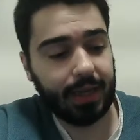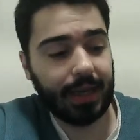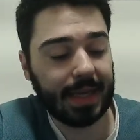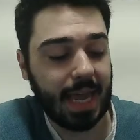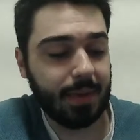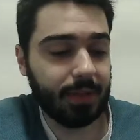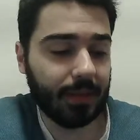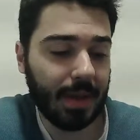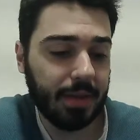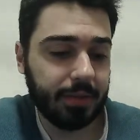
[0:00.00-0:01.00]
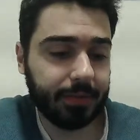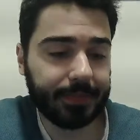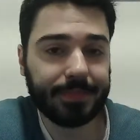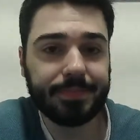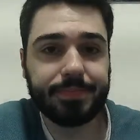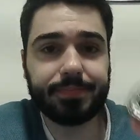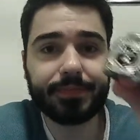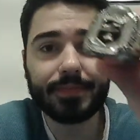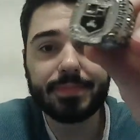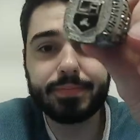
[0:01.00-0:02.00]
it came in the mail.
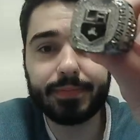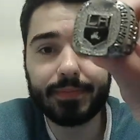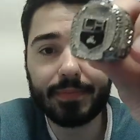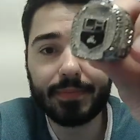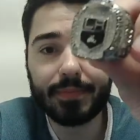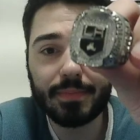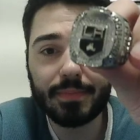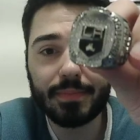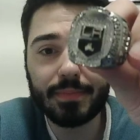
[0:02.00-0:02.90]
Boom.